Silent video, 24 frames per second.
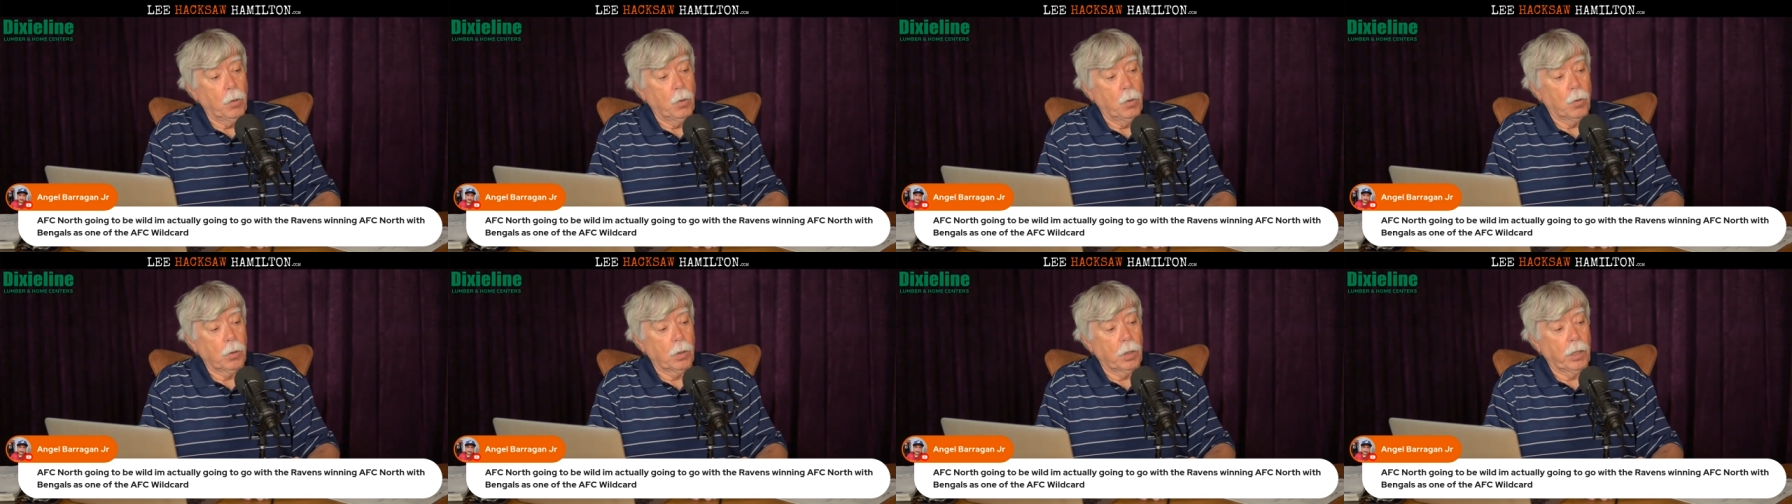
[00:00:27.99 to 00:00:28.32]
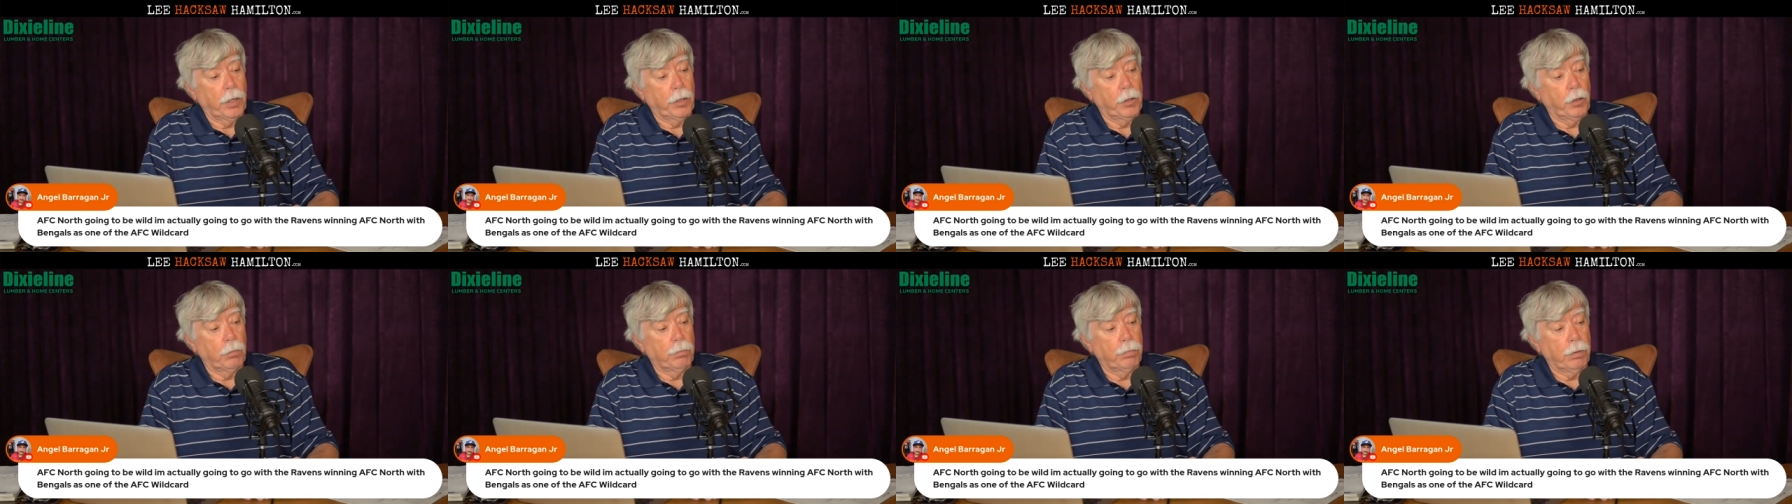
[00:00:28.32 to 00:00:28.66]

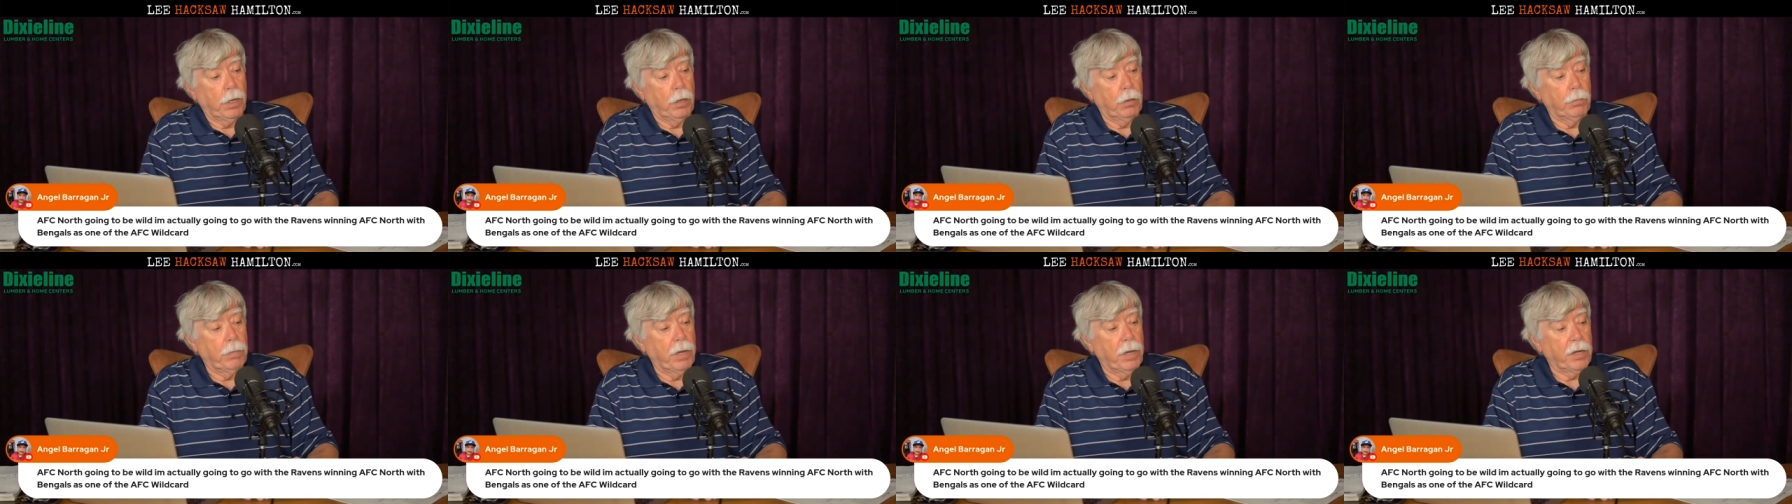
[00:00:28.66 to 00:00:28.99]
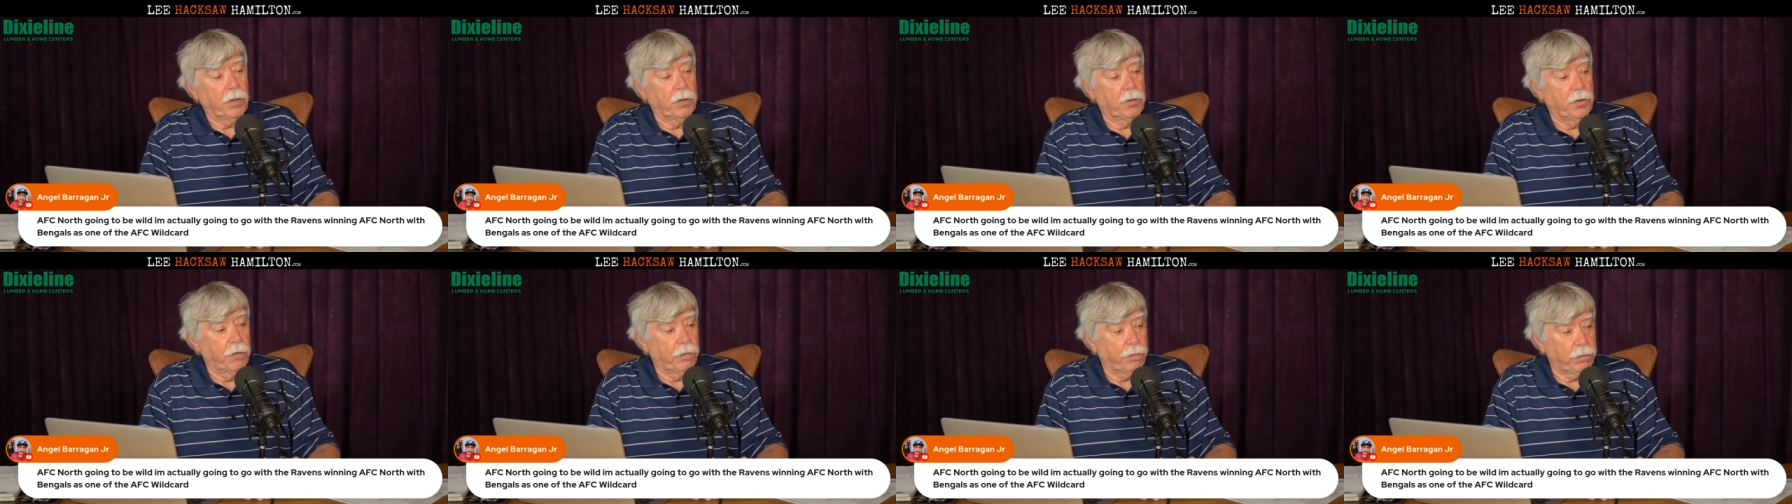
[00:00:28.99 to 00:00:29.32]
Orlando Brown,
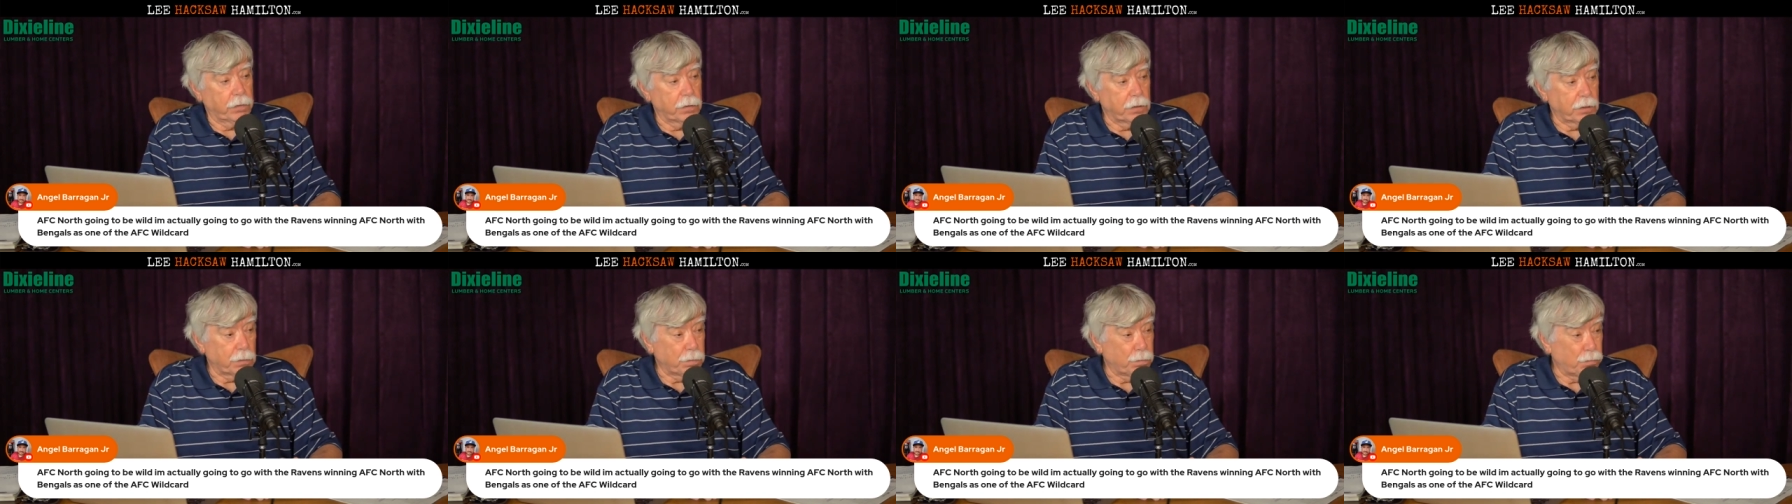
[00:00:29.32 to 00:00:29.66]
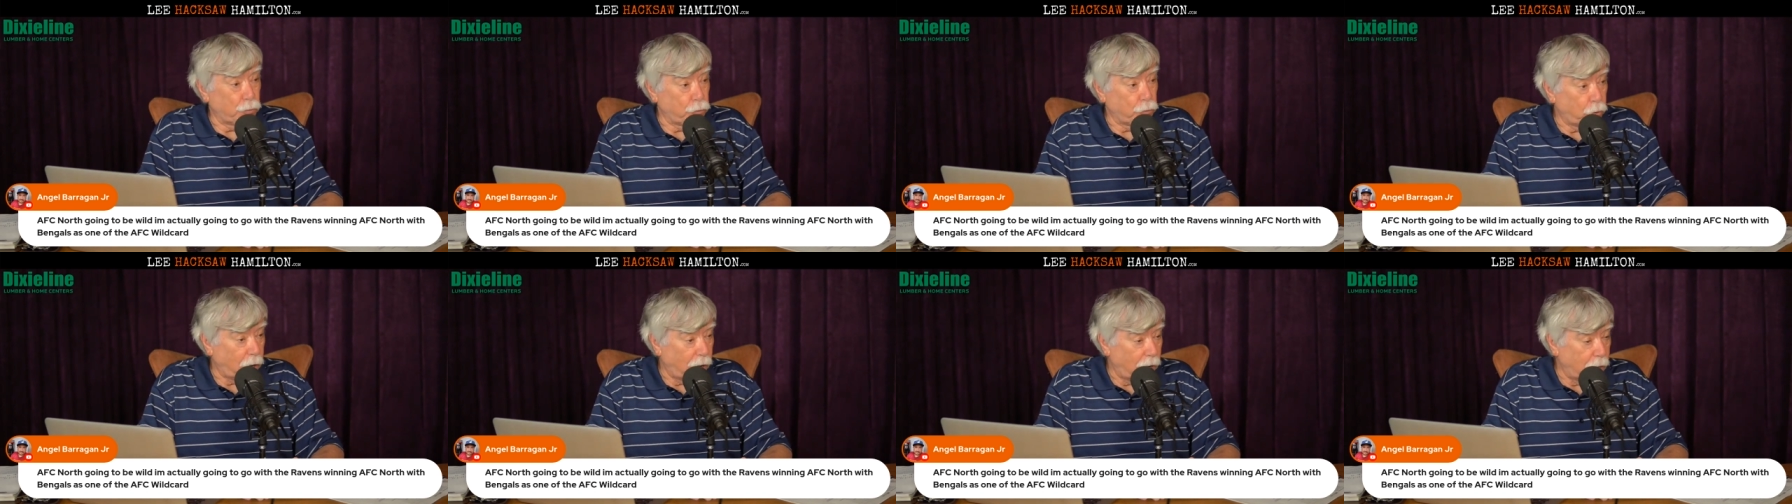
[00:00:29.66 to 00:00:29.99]
make a difference?
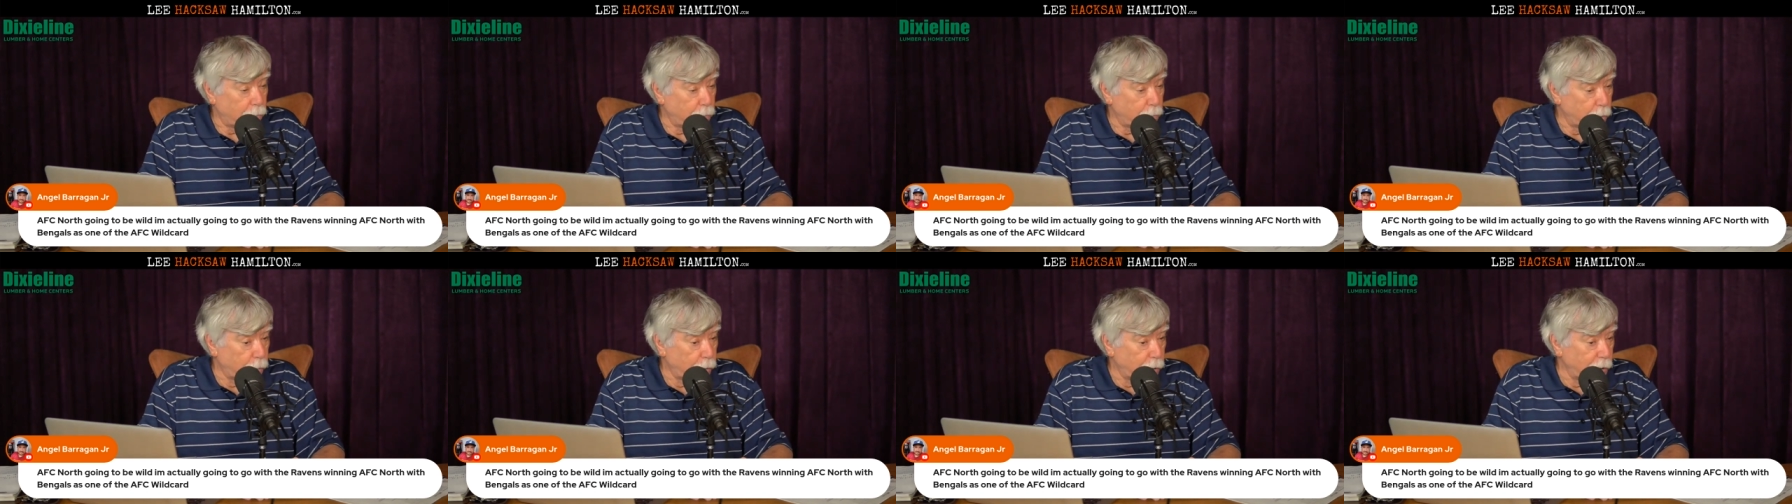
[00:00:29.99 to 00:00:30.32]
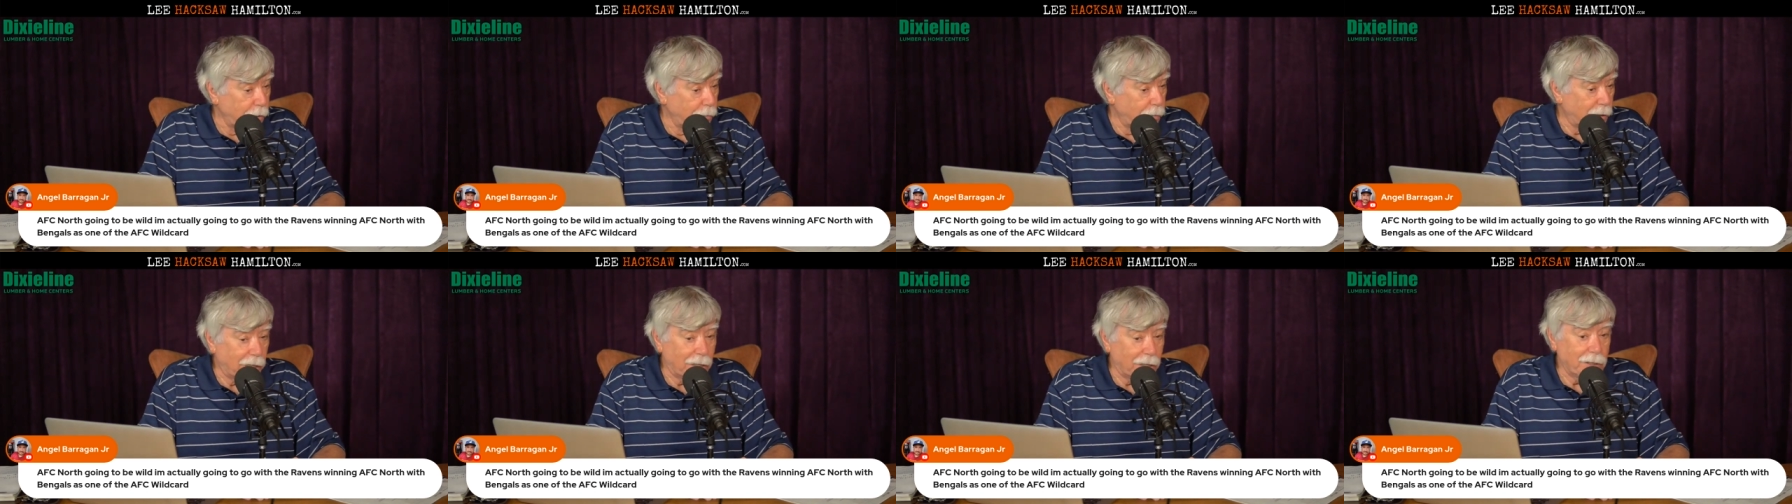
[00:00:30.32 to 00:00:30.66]

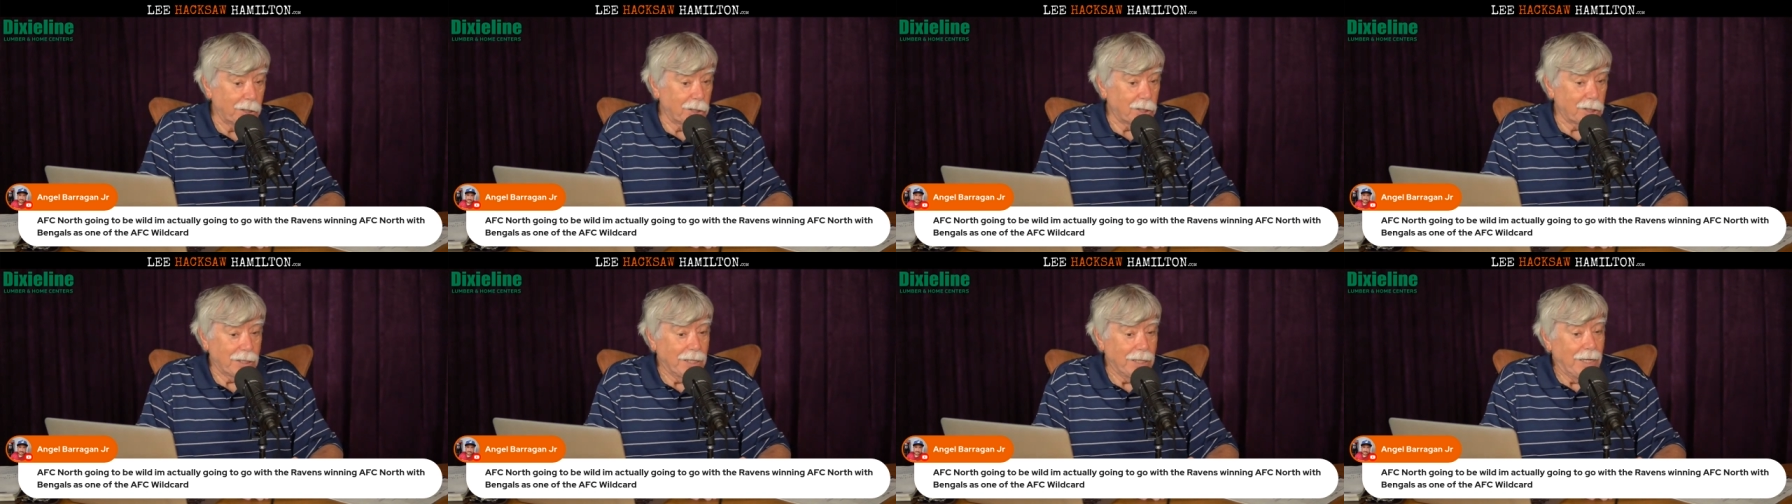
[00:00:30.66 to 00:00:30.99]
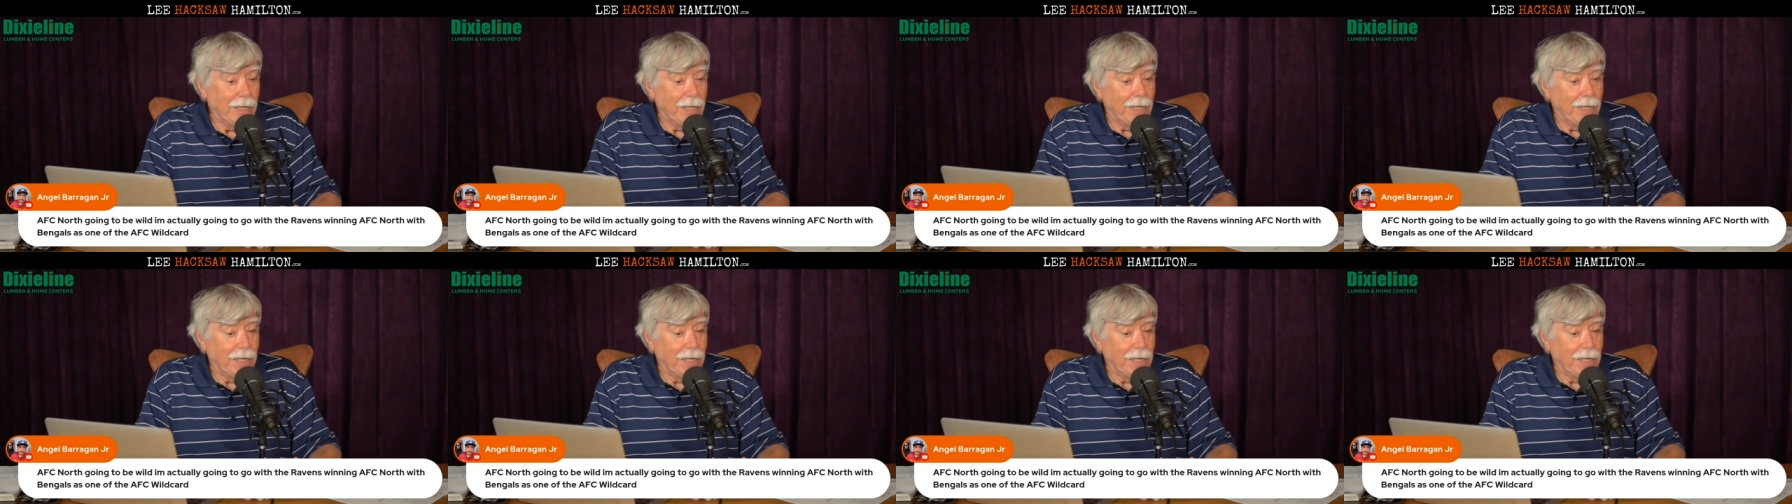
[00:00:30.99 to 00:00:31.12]
Probably, but I just...